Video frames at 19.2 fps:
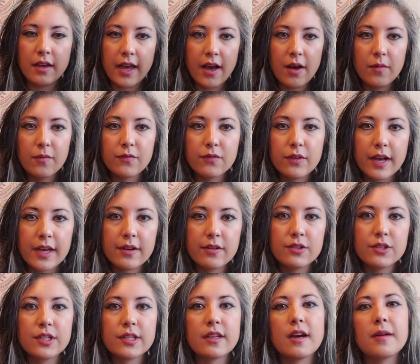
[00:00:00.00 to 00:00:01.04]
helpful
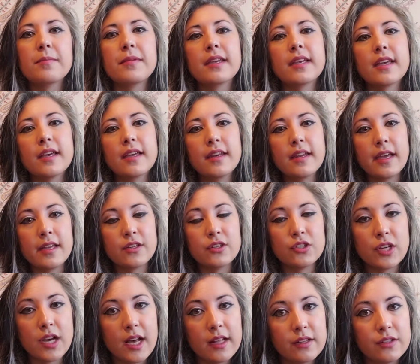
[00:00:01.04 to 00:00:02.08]
energy coming in, and
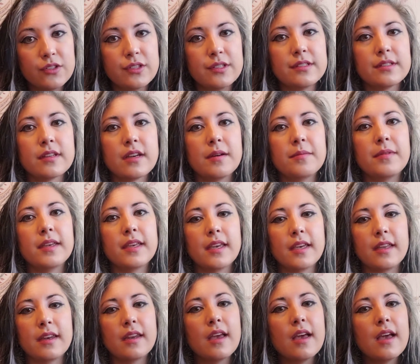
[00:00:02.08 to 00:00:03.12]
challenges coming
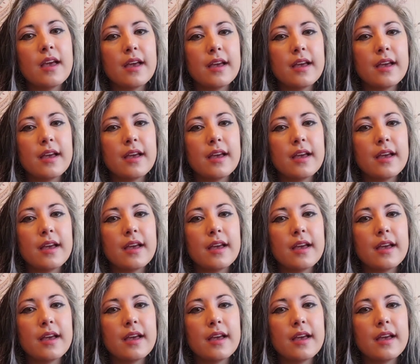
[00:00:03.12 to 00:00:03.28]
in,